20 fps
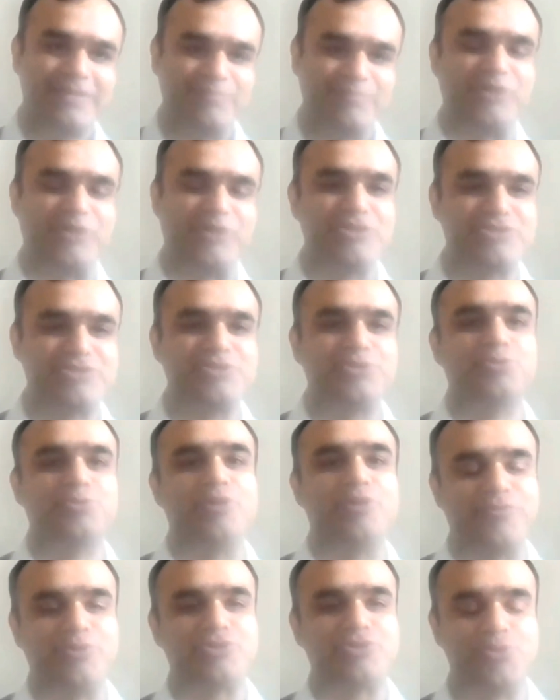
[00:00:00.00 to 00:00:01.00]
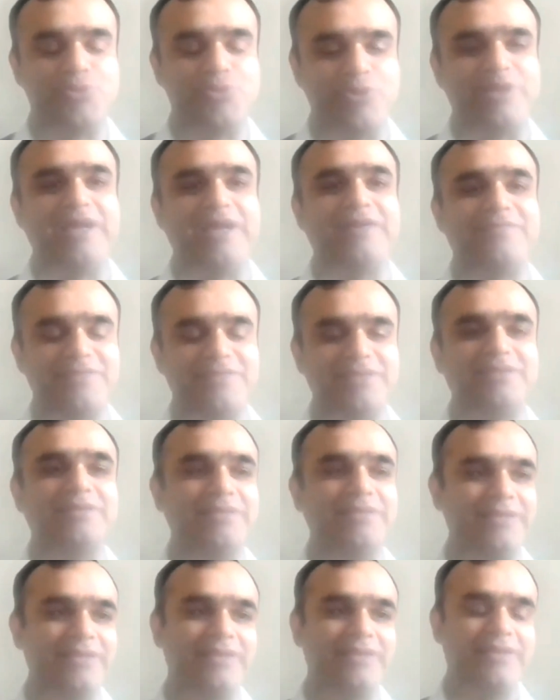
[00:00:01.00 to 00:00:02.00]
because you, of course, don't have the,
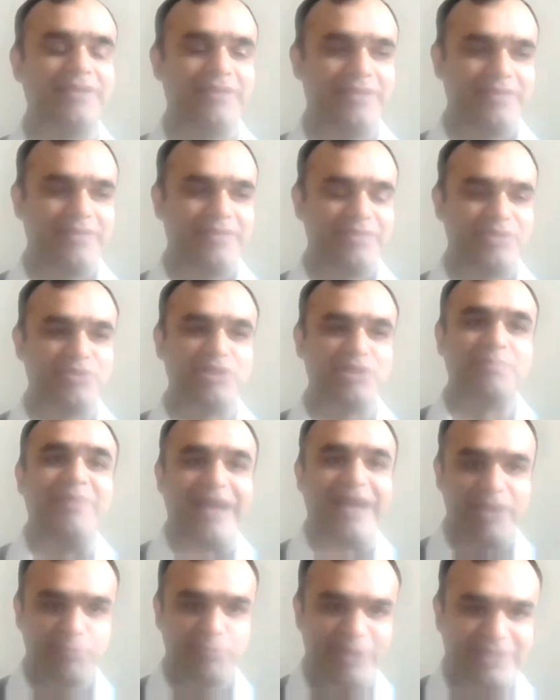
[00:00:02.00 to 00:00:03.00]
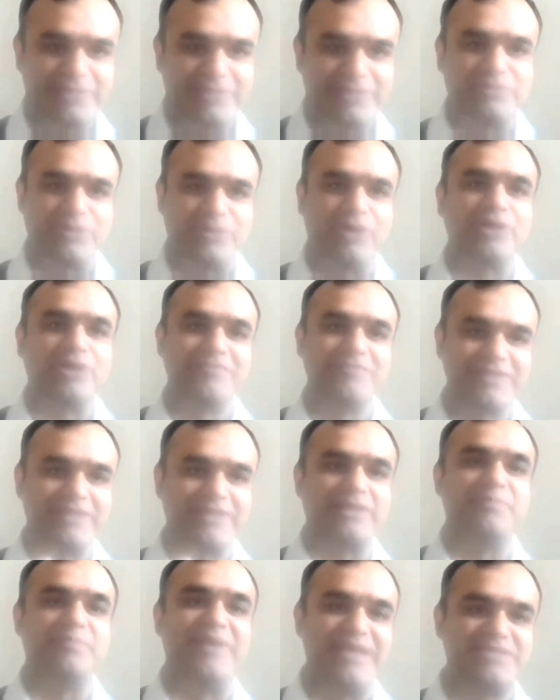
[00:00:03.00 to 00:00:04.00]
the bandwidth or even the
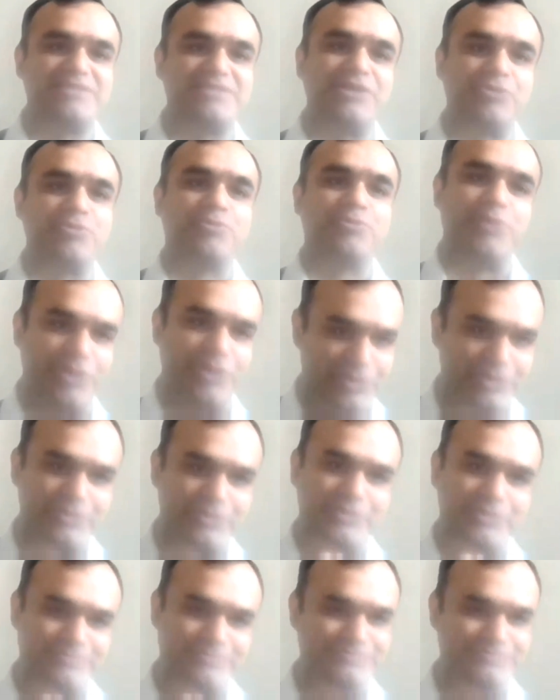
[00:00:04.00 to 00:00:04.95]
capacity to do it on your own.